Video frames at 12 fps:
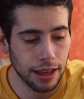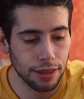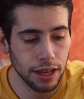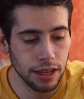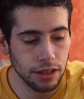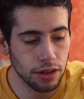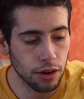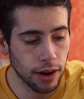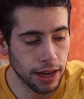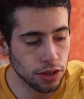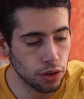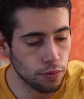I think, you
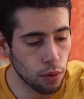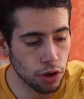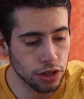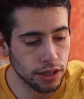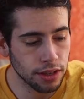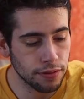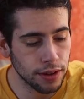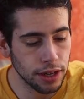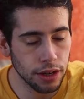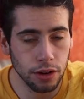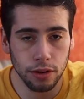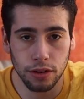know, as you've watched this
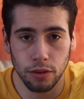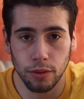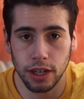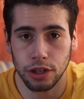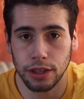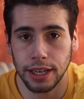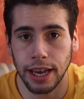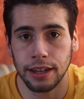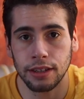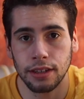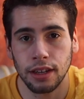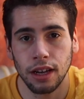video, you reached the
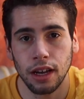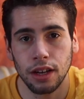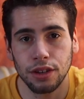end,